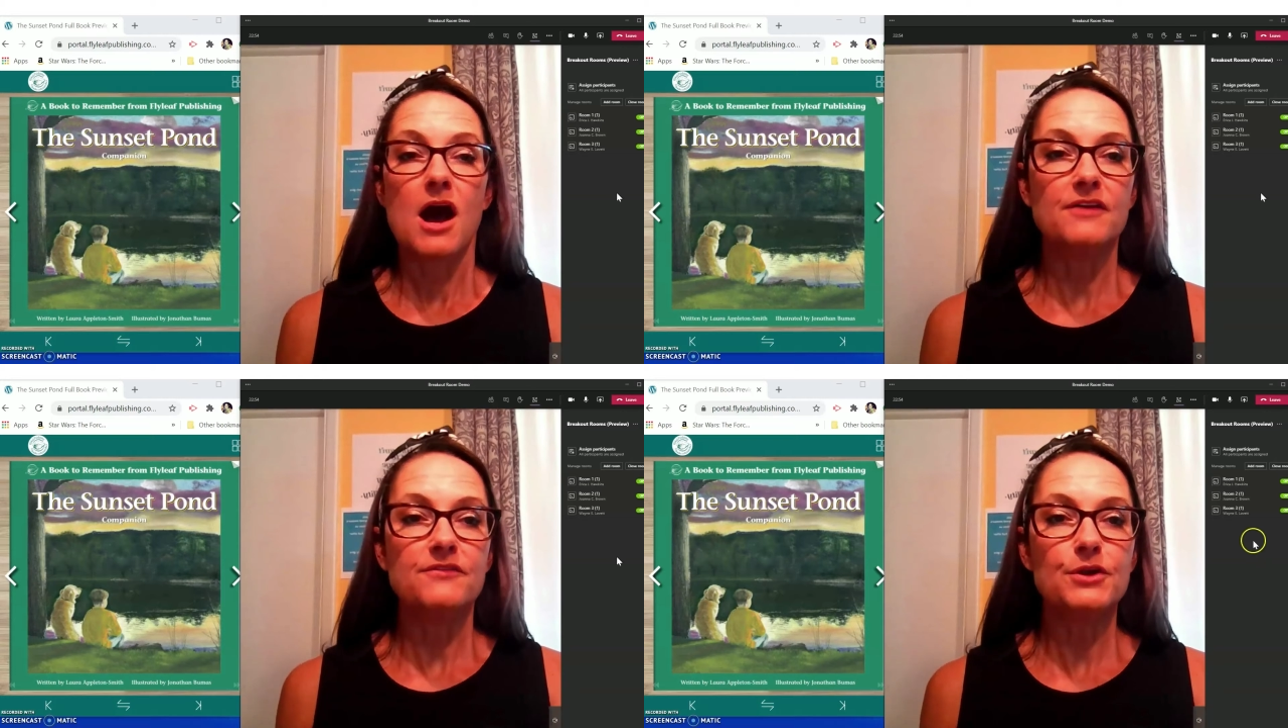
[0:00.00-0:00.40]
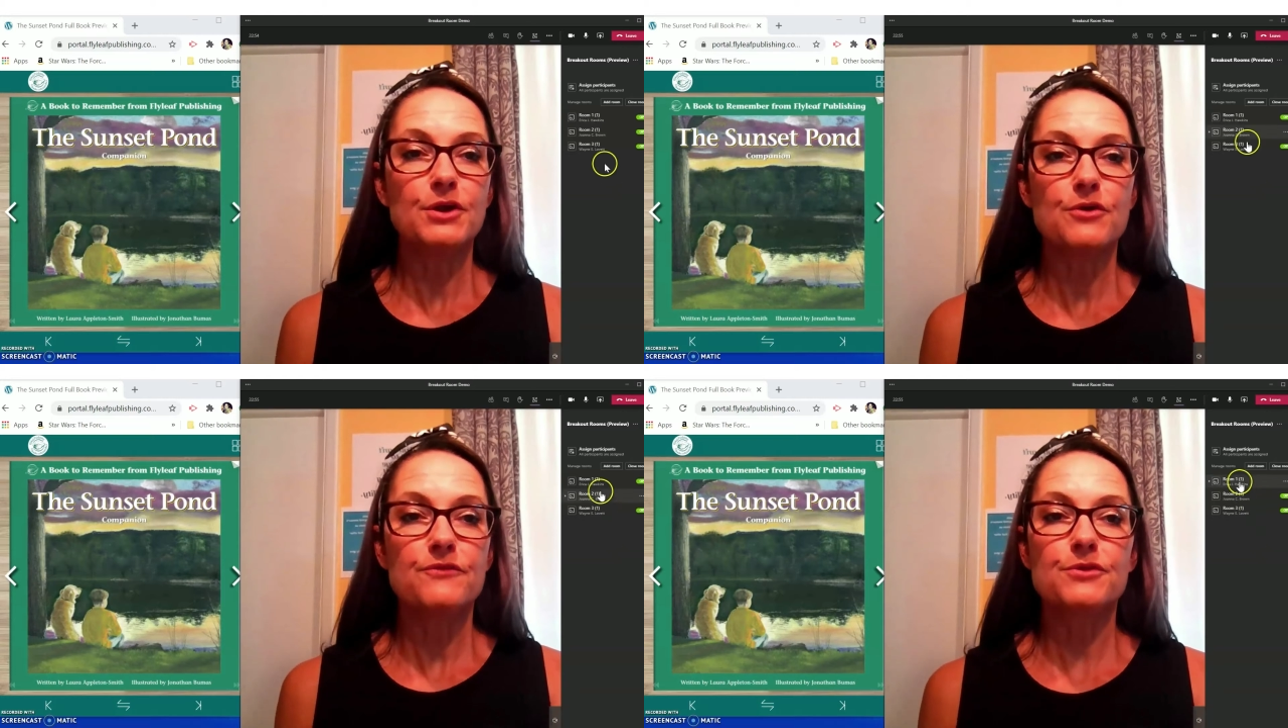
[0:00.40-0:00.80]
hover
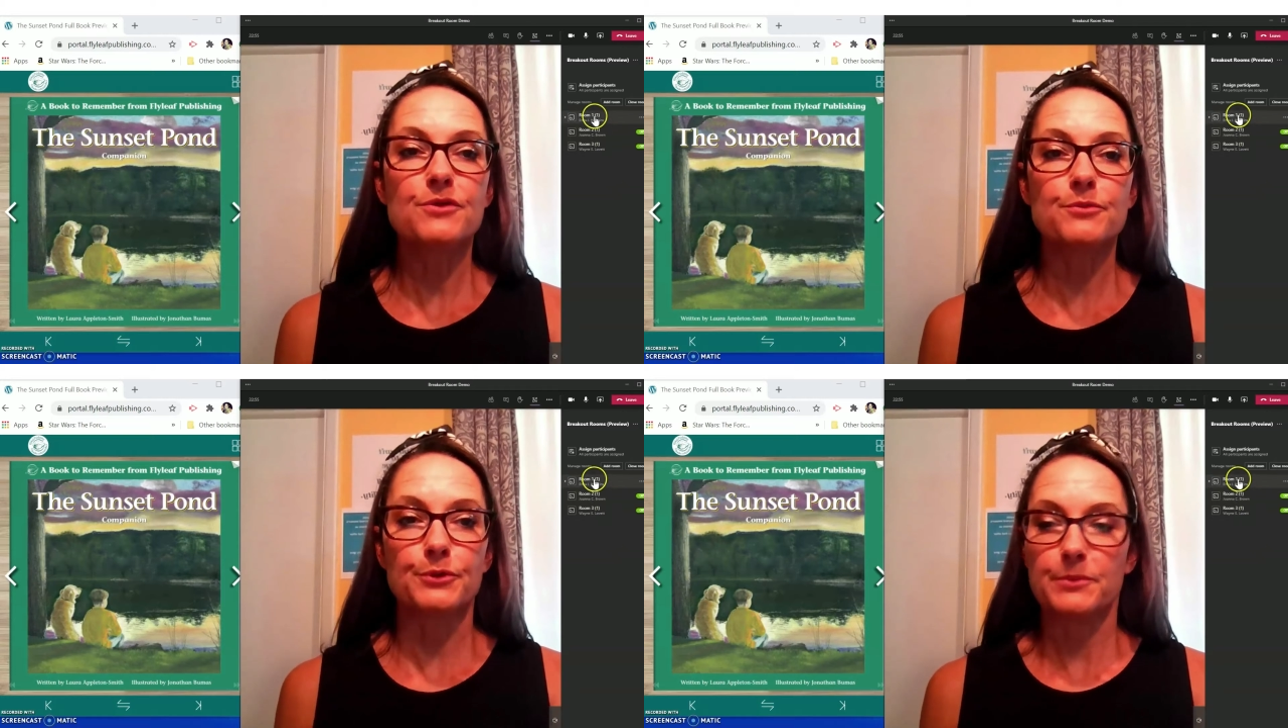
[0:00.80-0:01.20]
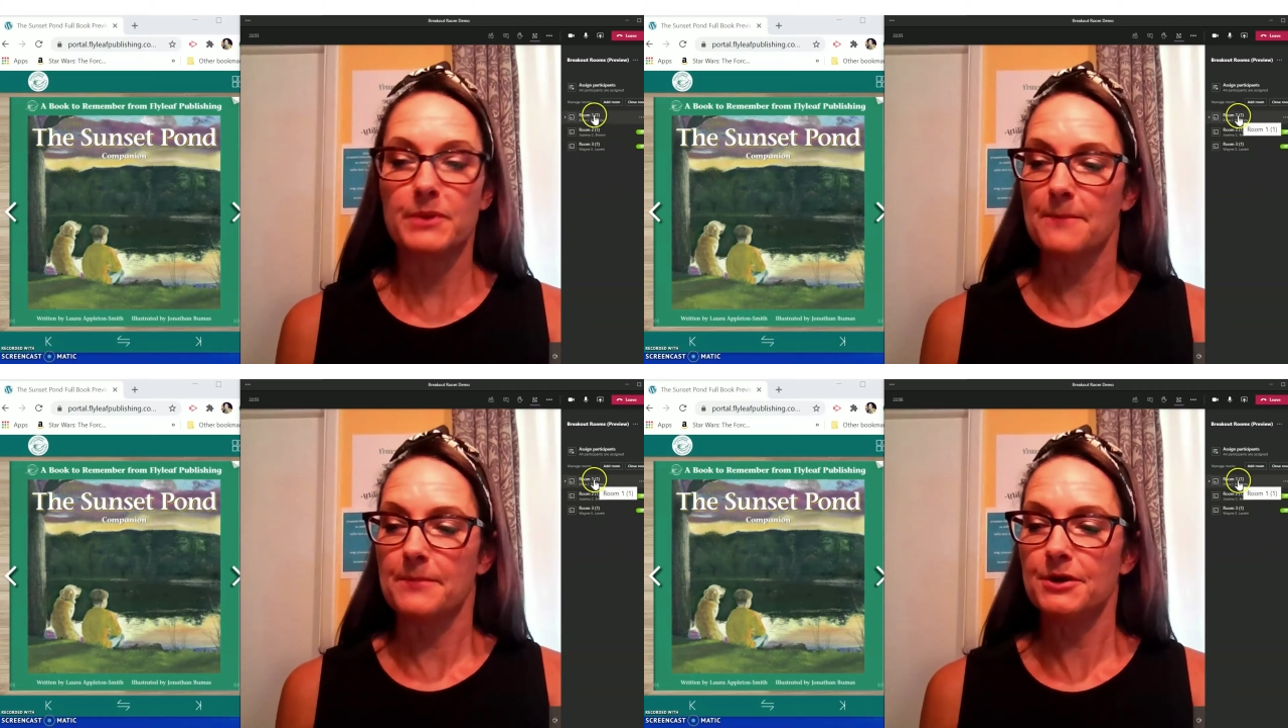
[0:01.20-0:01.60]
over the room
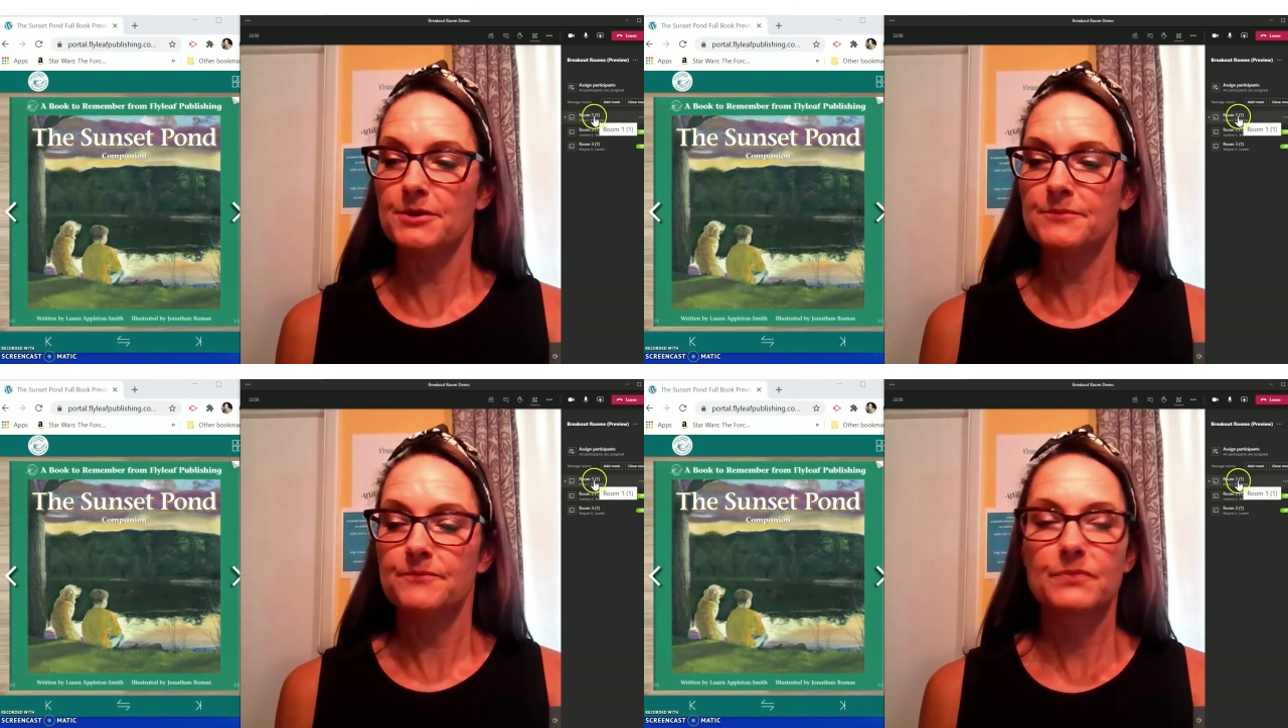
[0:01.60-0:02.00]
number,